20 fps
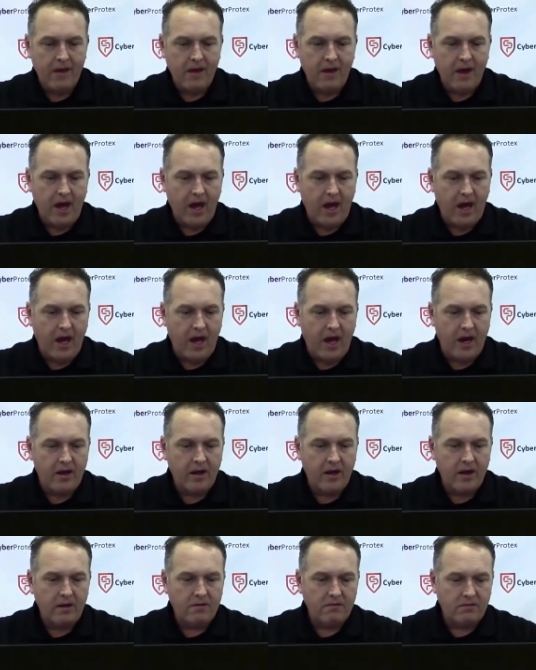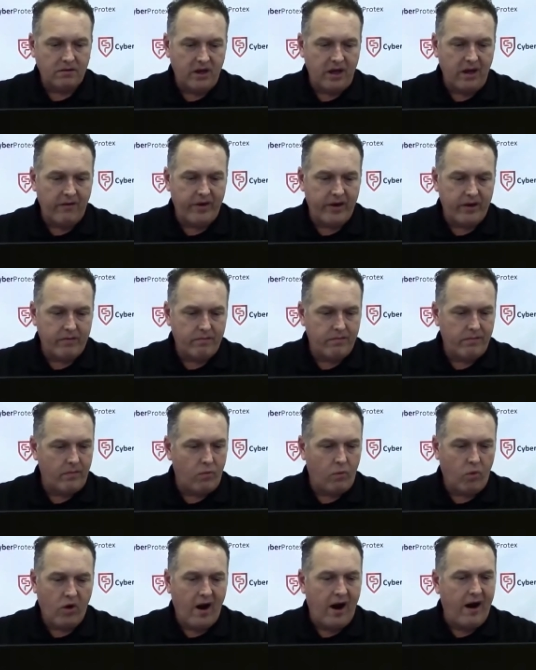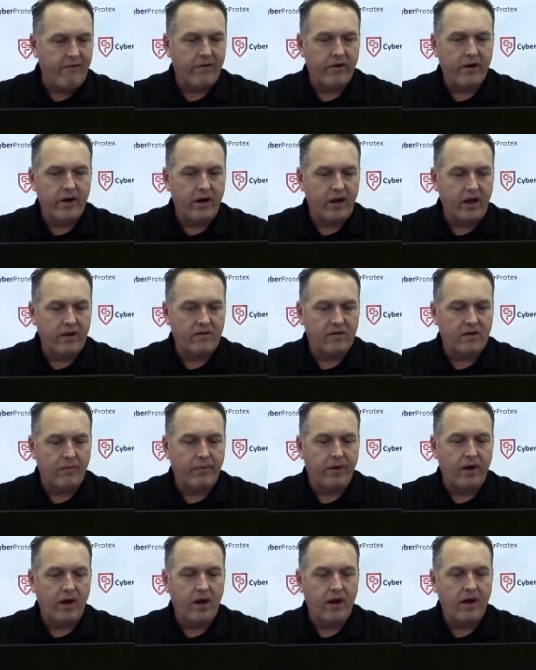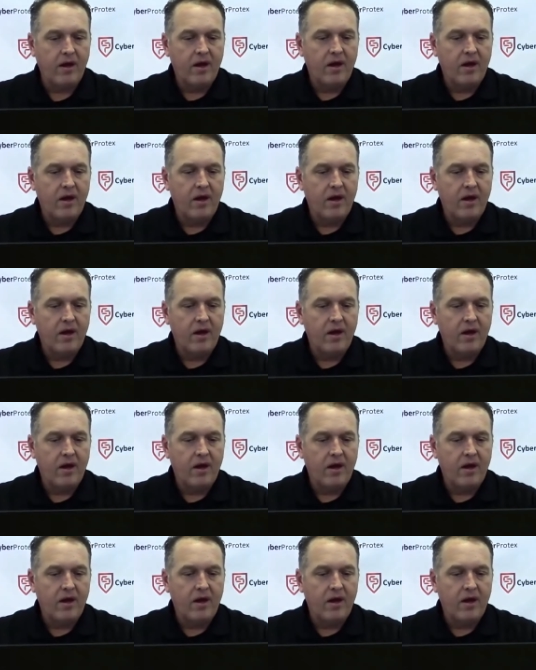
and leave it wherever it needs to be.